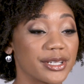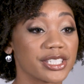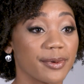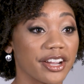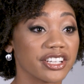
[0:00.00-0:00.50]
an
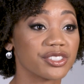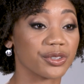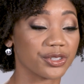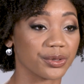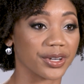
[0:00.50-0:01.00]
aspiring
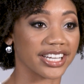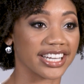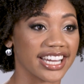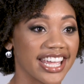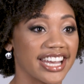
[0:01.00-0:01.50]
social
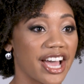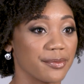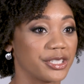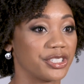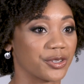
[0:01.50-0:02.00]
worker and
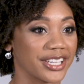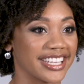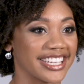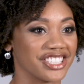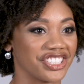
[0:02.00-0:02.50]
I'm a Detroit
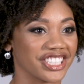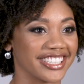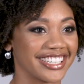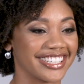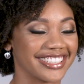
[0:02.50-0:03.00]
Lions cheerleader.